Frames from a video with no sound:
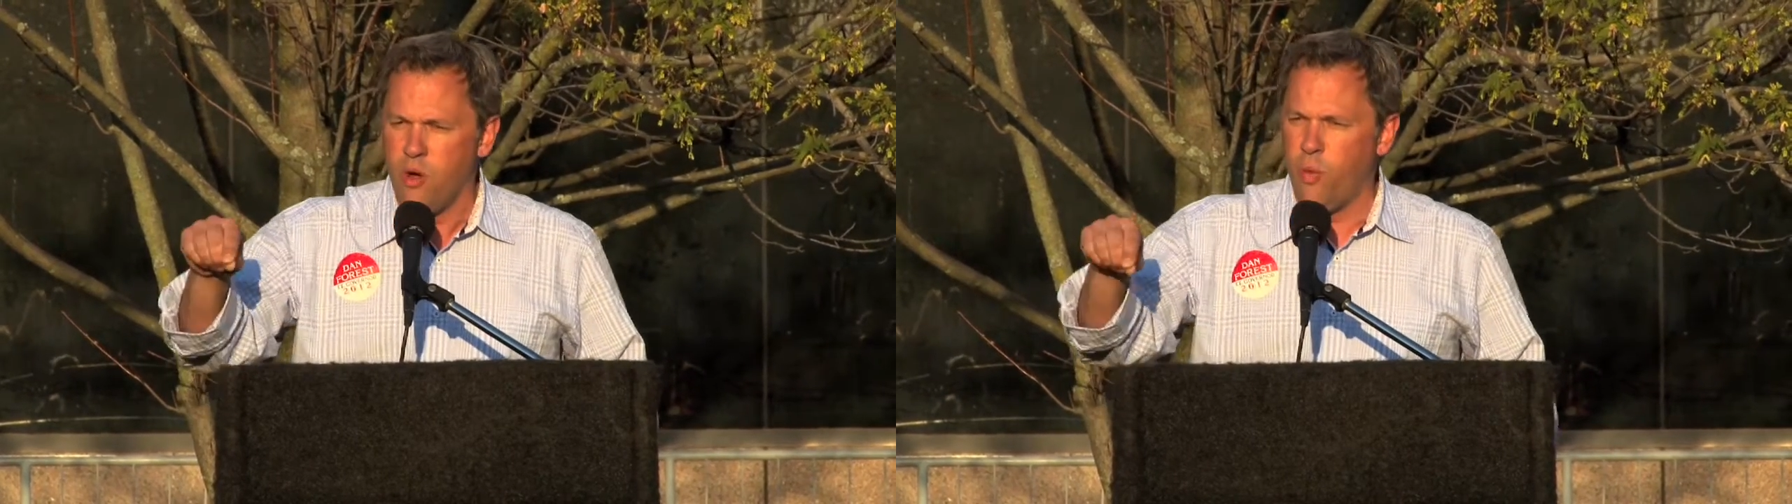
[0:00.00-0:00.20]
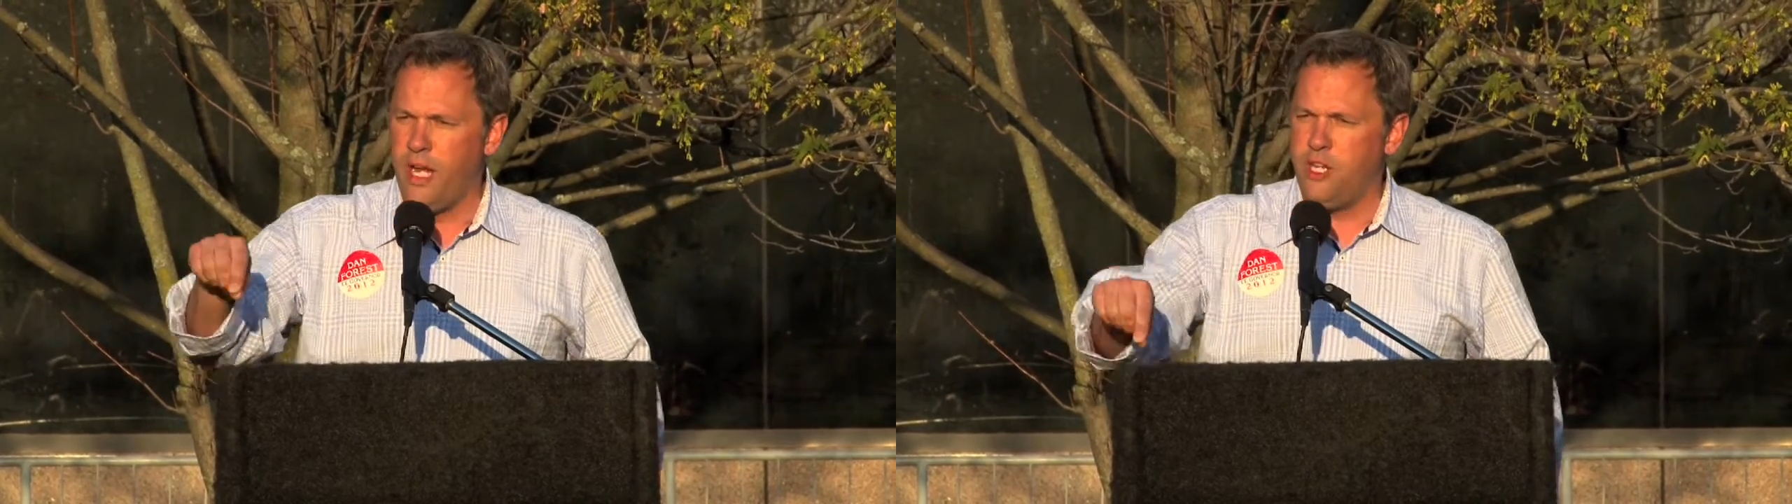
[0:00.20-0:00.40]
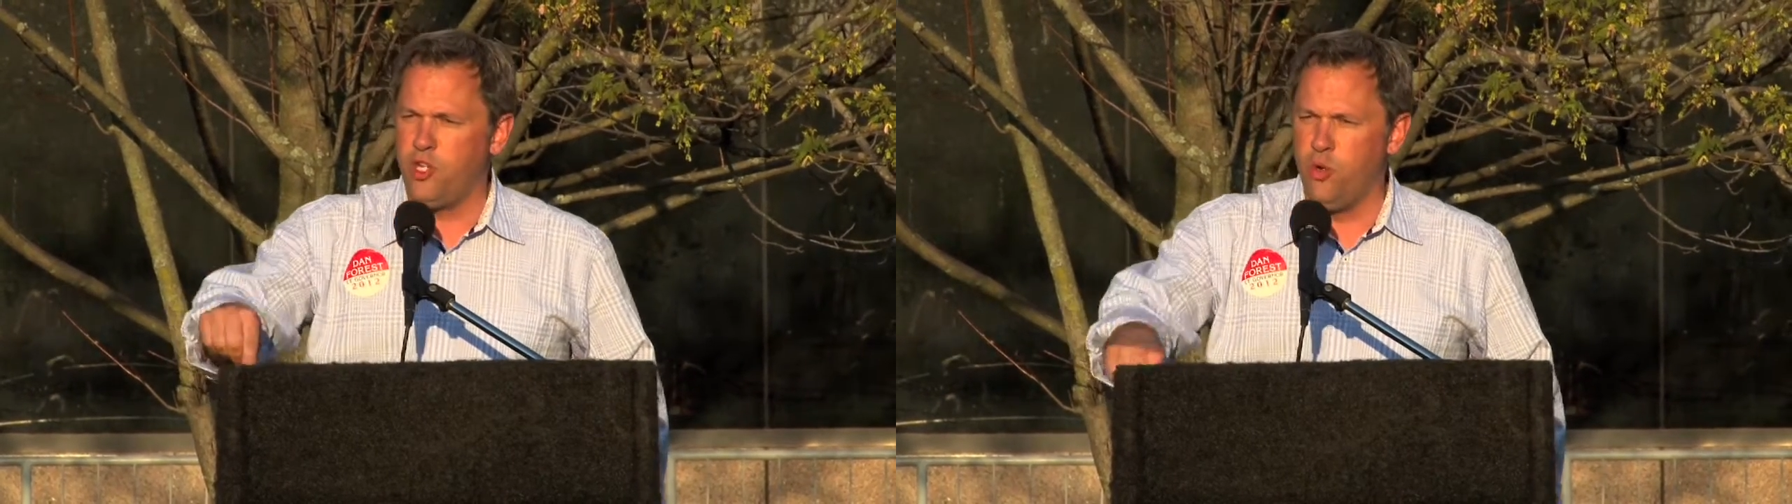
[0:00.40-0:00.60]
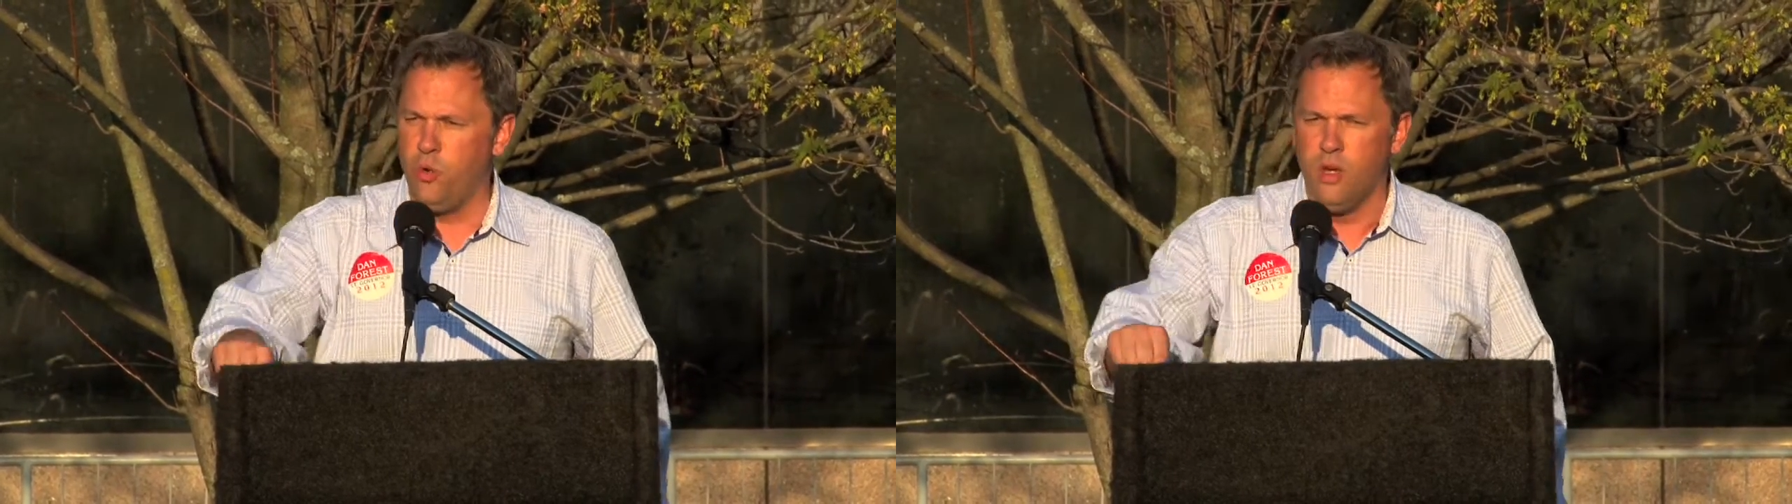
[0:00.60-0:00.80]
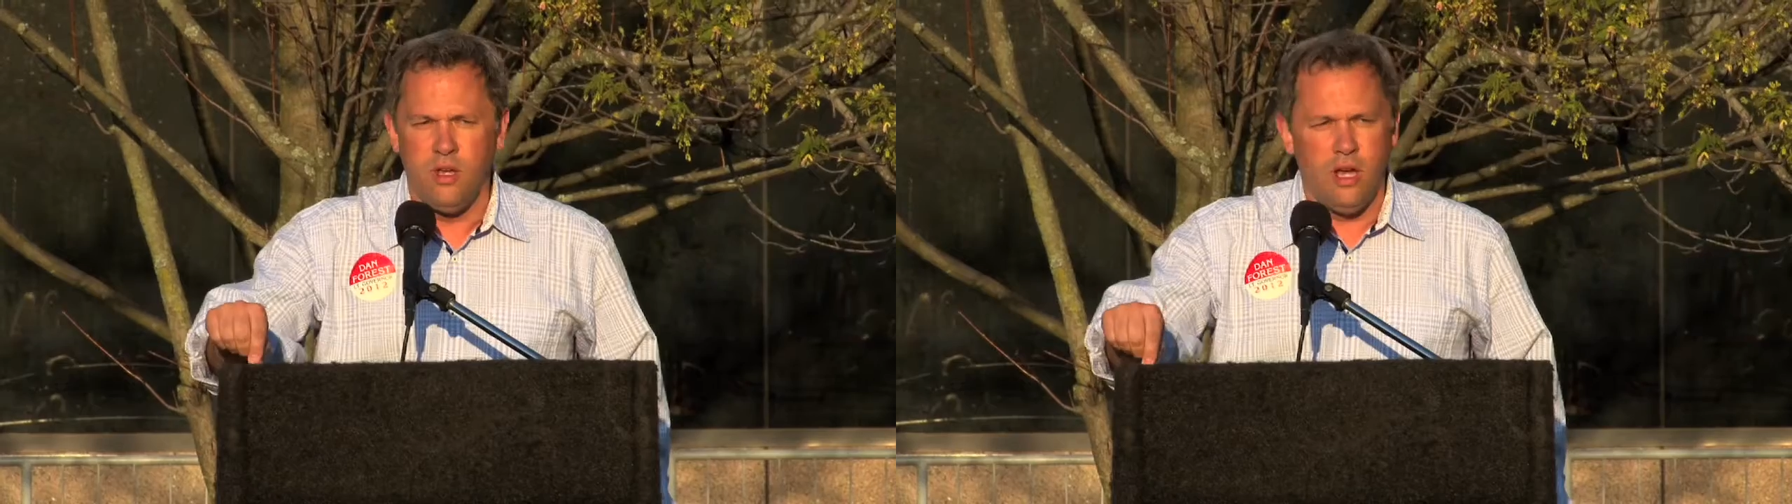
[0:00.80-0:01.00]
We need to
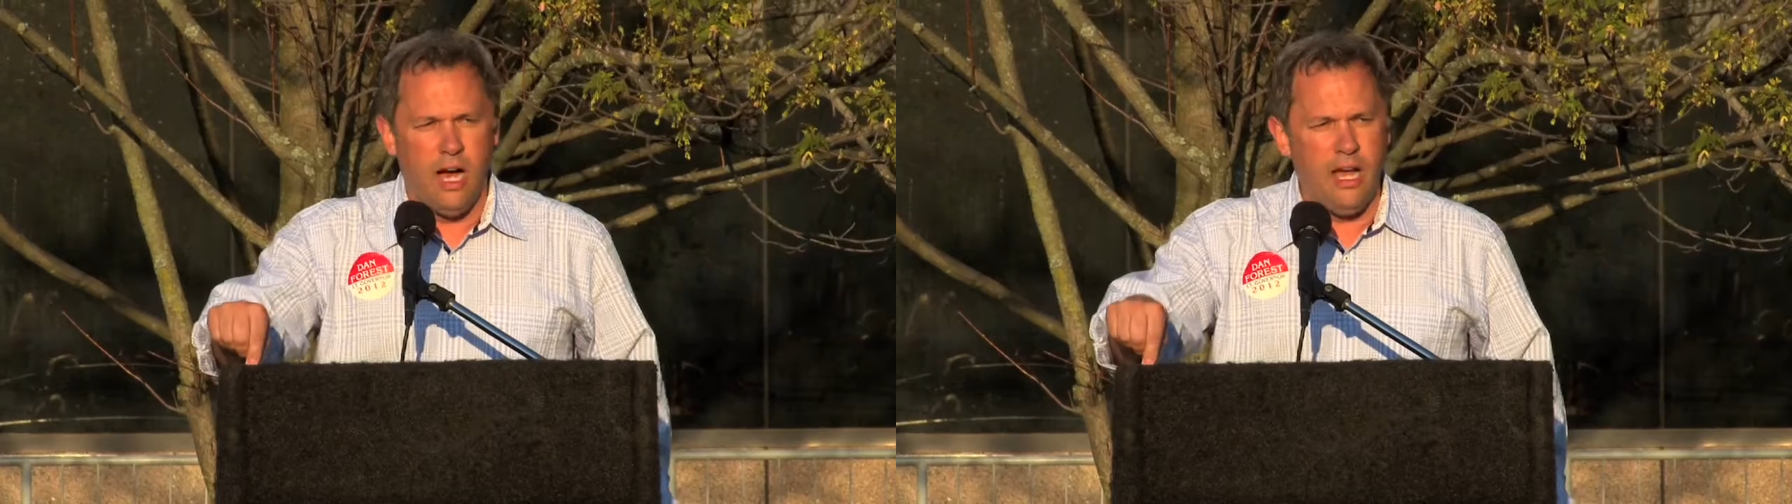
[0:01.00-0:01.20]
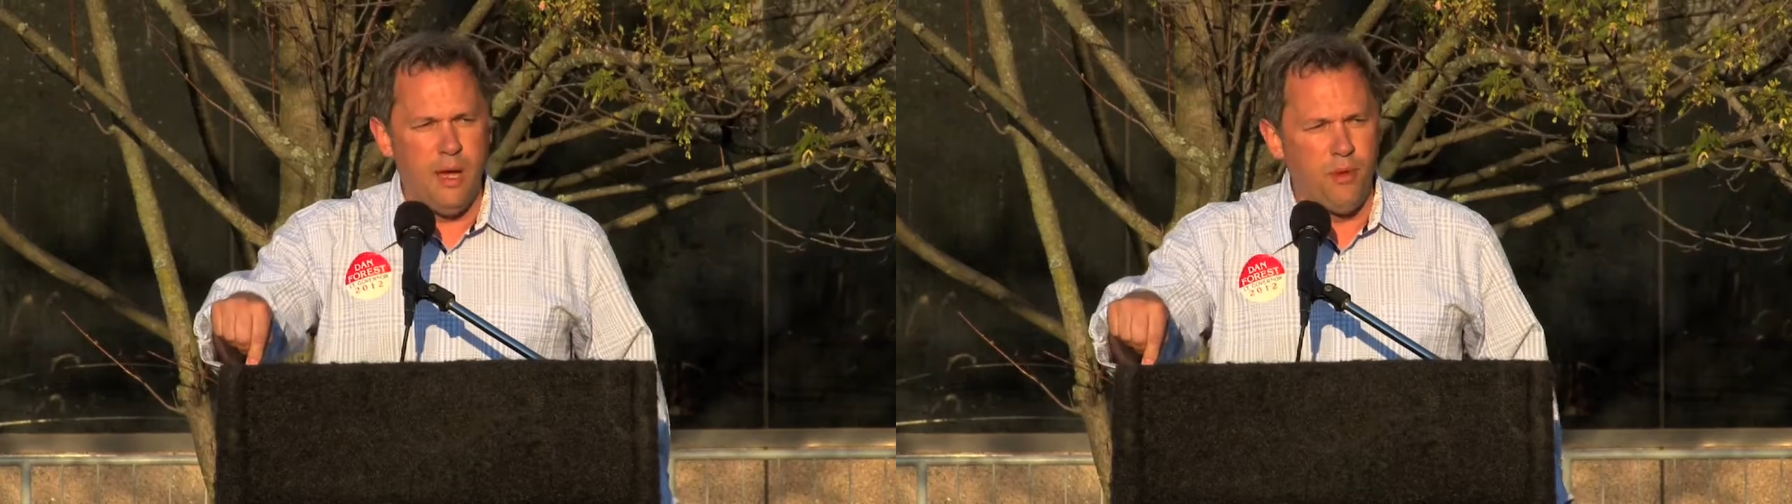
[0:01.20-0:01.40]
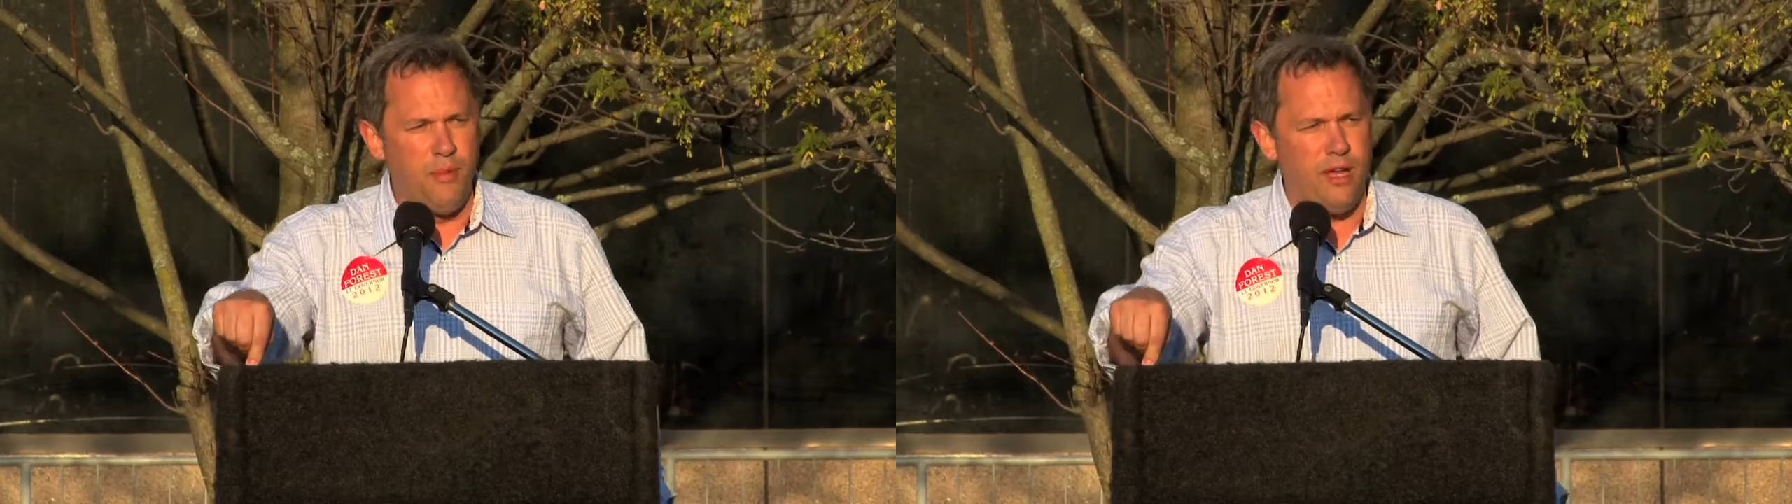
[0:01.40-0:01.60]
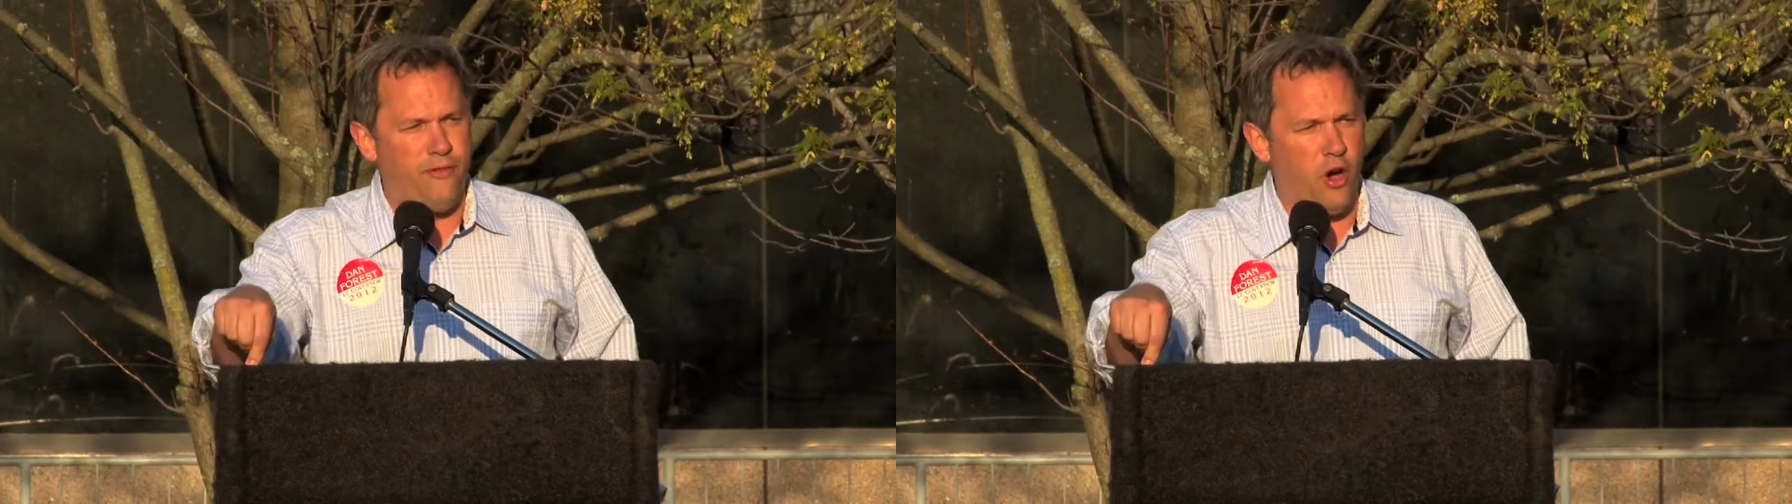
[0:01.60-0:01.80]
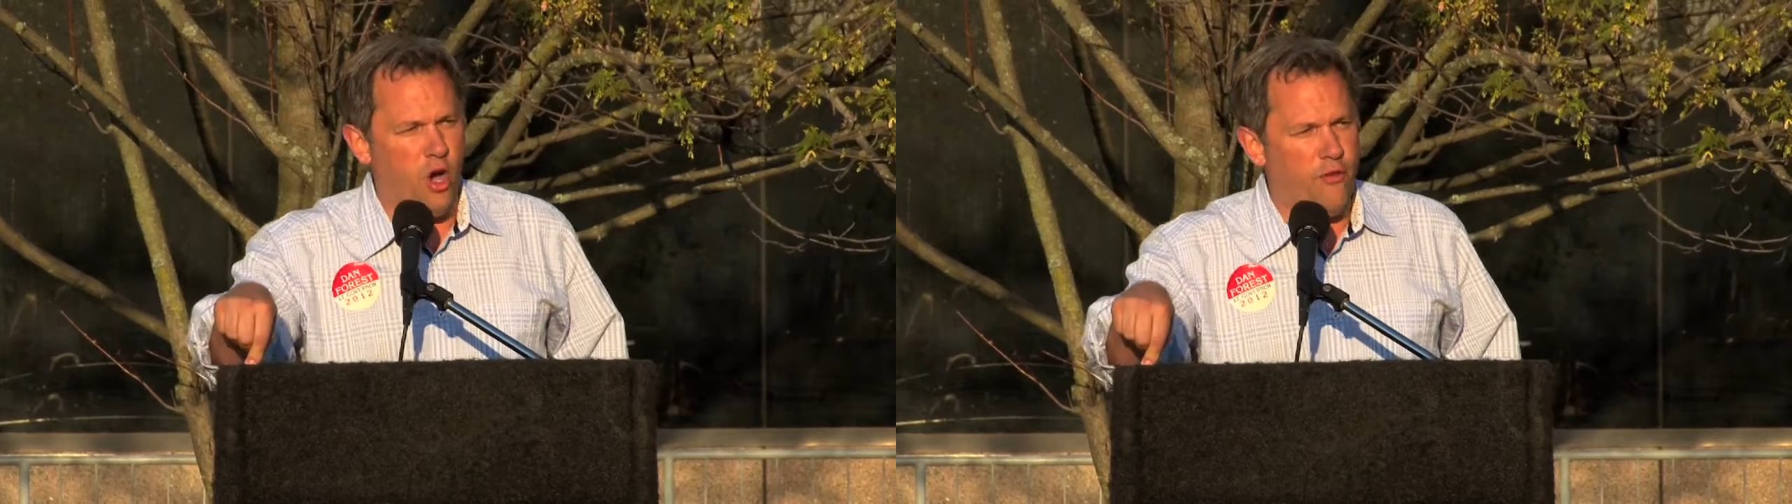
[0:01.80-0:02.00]
implement
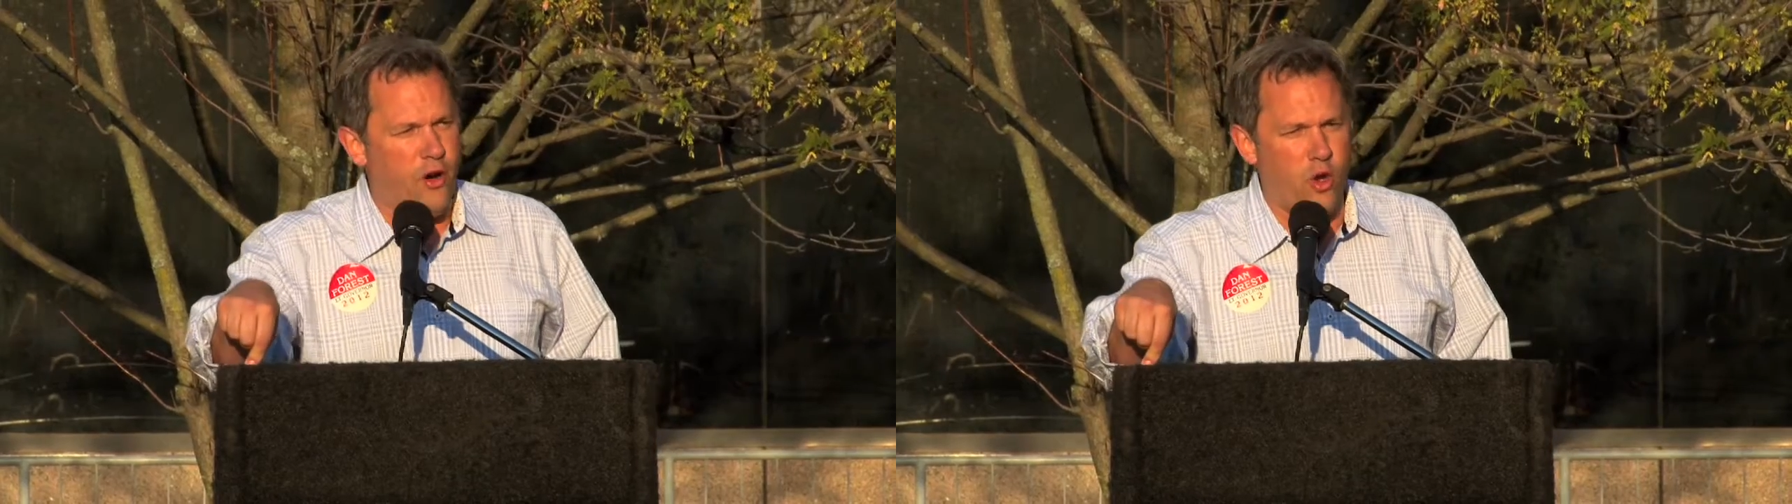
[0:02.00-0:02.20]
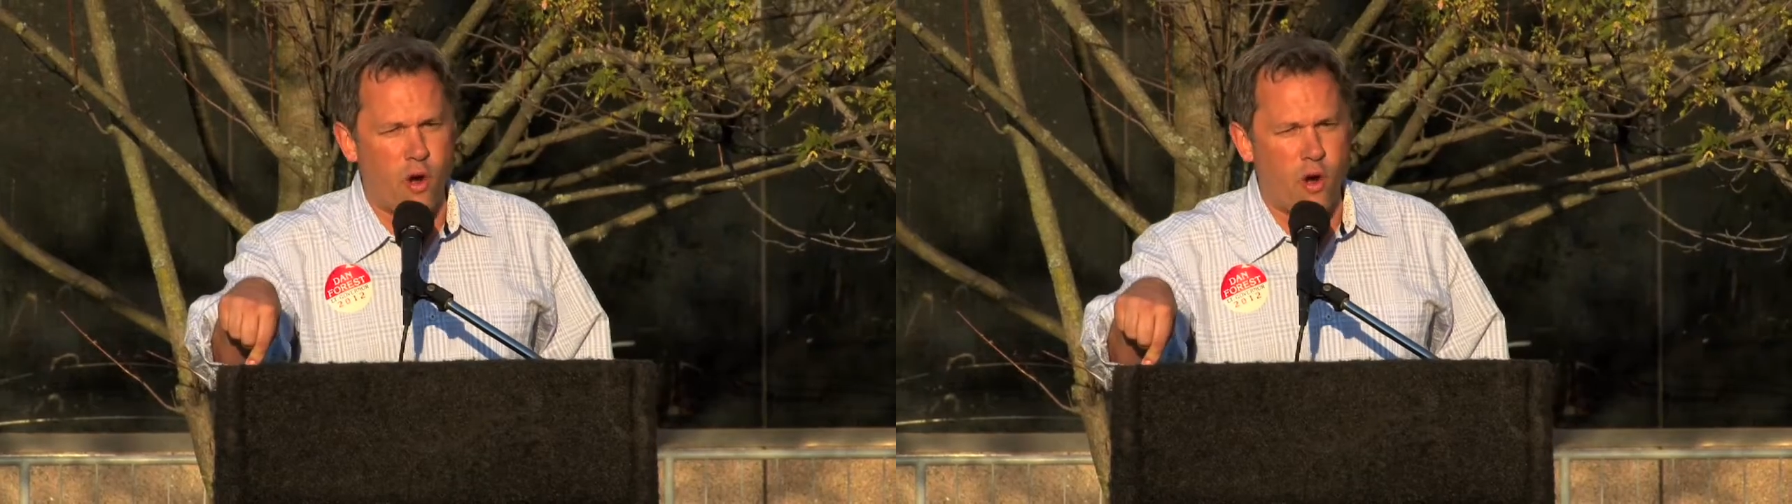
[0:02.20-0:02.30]
photo voter